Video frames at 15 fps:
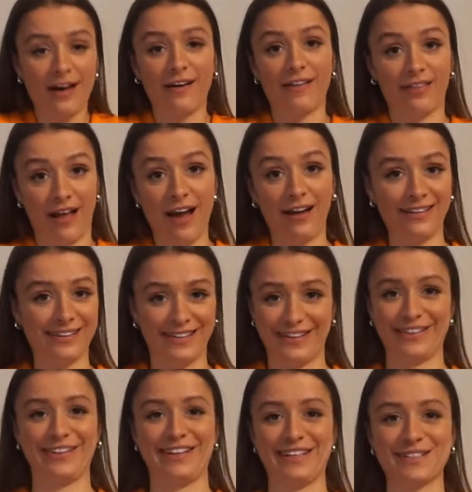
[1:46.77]
a lot
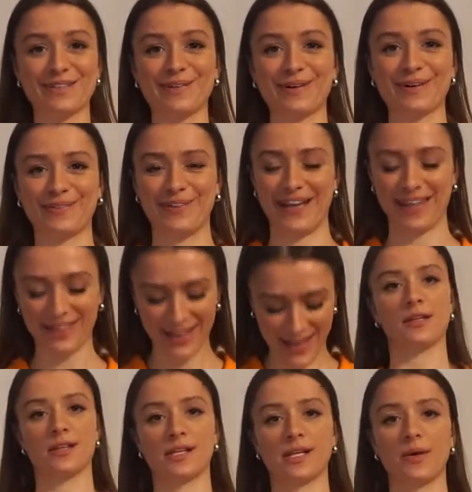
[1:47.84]
clearly to work with.
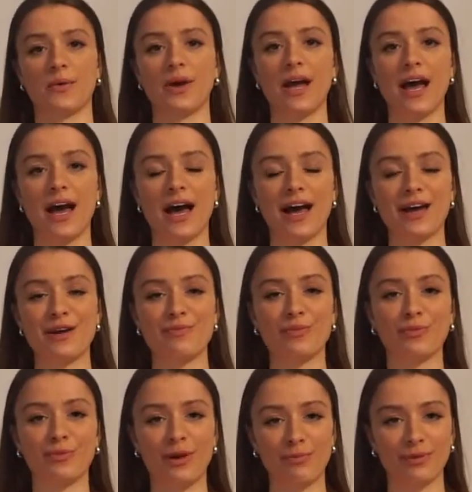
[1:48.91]
So
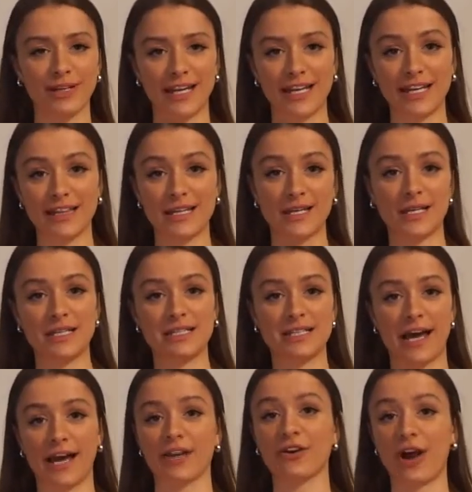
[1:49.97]
I'm replicating this
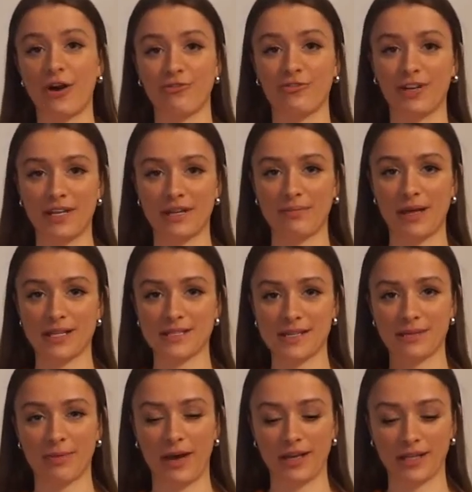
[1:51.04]
entire outfit as best
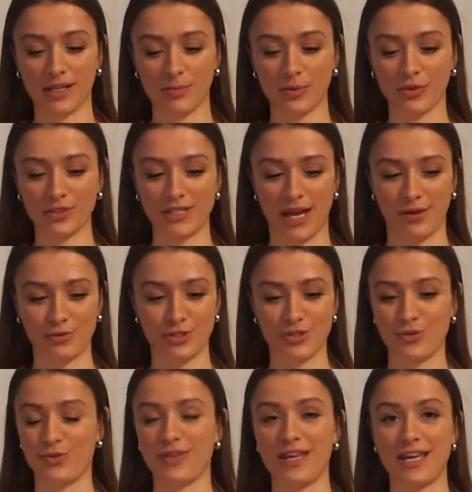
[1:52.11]
as possible down
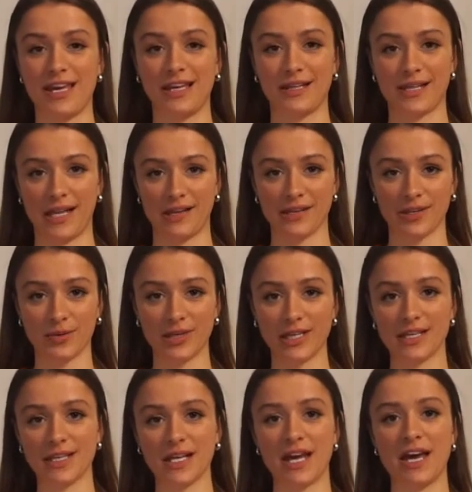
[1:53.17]
to the
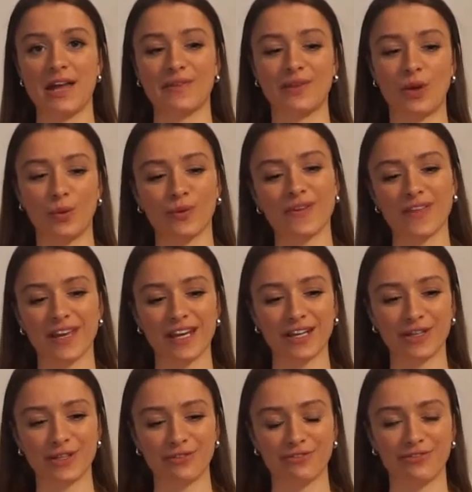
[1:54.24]
accessories. The only thing I
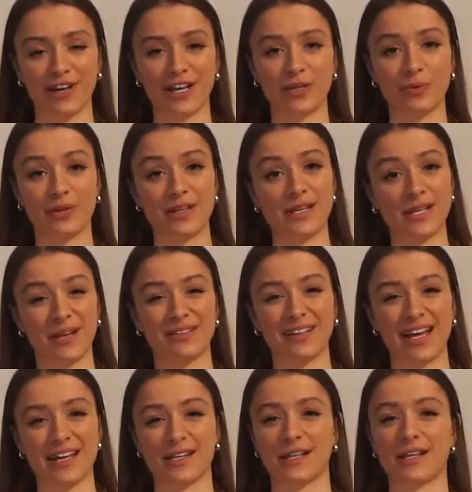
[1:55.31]
couldn't find were the
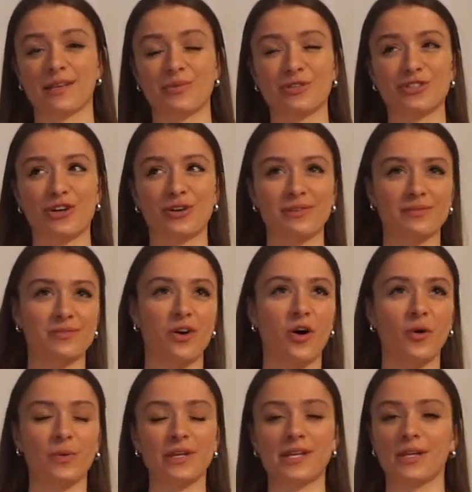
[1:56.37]
sunglasses, which are
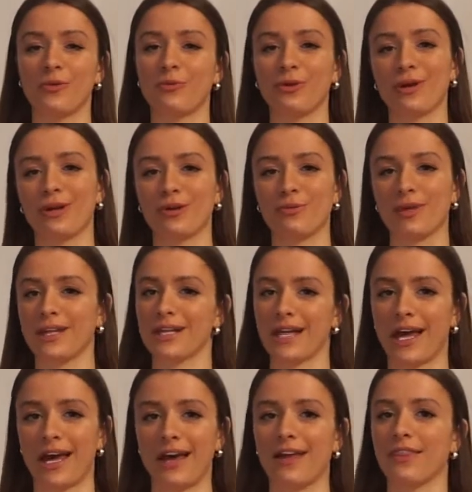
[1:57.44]
always super hit or miss
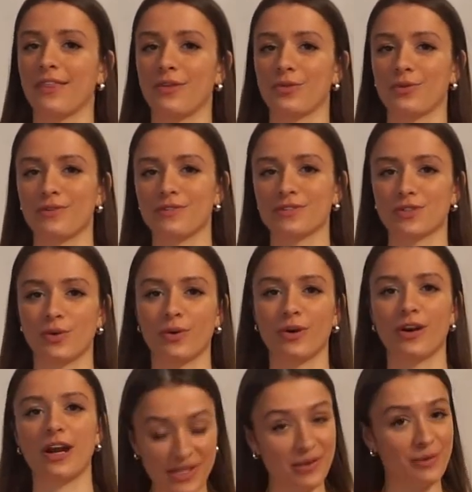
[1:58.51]
at the thrift
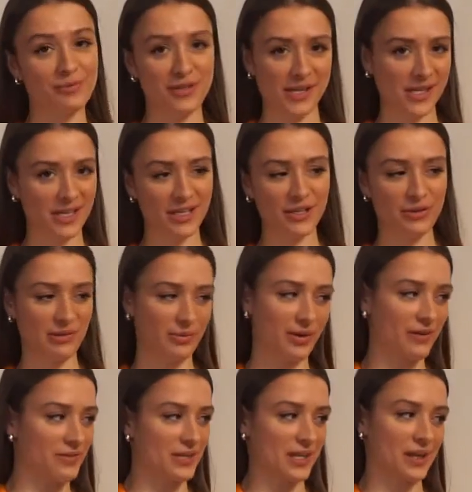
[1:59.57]
store. So I'm just going to use
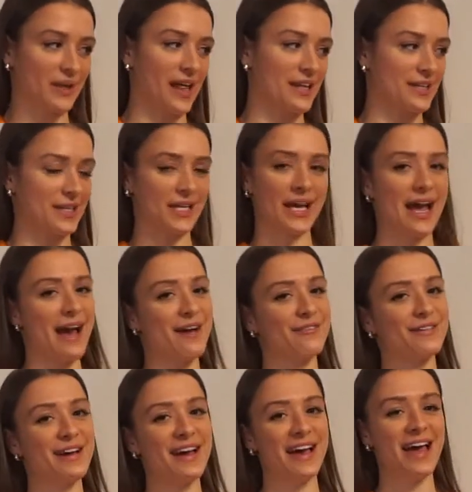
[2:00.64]
whatever sunglasses I have.
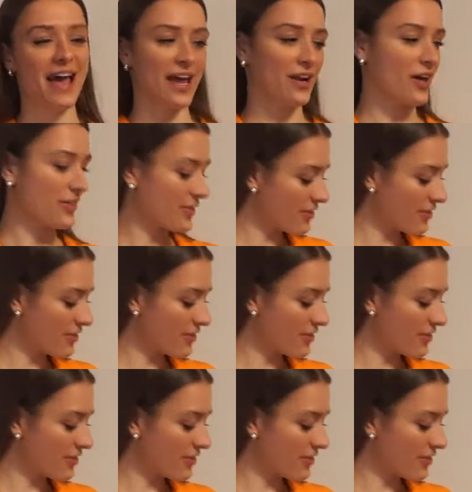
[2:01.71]
And other